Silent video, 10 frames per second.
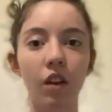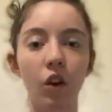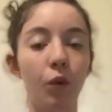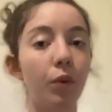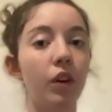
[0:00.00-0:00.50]

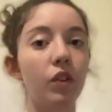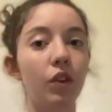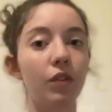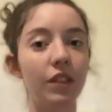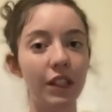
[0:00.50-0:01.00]
About
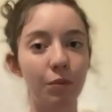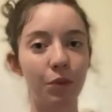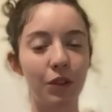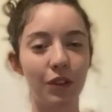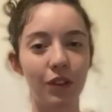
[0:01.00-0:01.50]

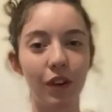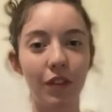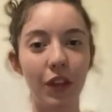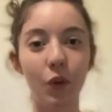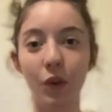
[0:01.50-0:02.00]
6% of
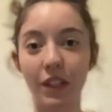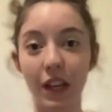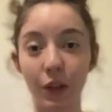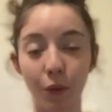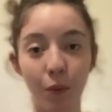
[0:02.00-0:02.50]
the US
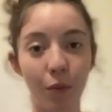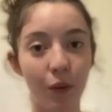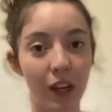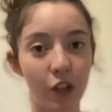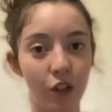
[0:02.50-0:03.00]
adult
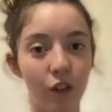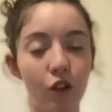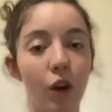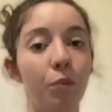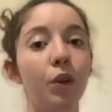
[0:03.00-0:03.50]
population
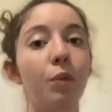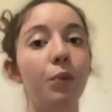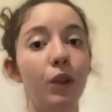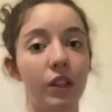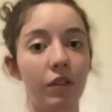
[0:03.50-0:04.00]
shops
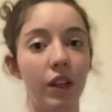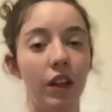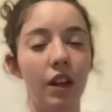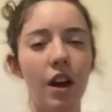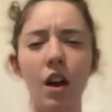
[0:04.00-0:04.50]
compulsively.
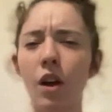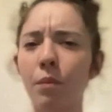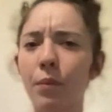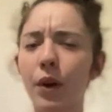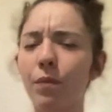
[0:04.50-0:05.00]

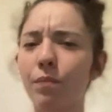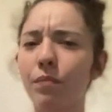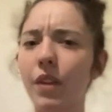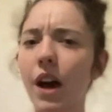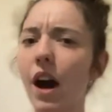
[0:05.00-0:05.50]
But
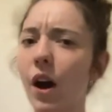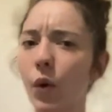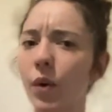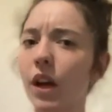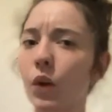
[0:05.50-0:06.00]

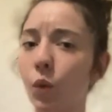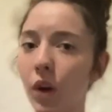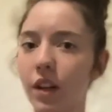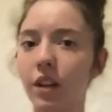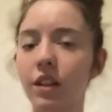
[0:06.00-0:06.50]
how and
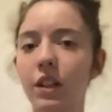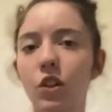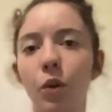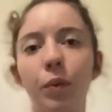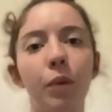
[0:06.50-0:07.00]
when did
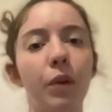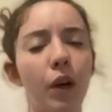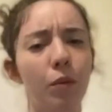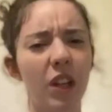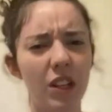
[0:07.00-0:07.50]
shopping
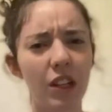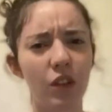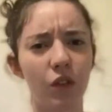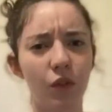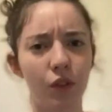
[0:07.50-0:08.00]
become an
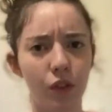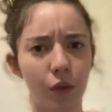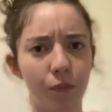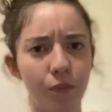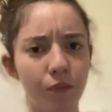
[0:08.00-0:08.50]
addiction for some?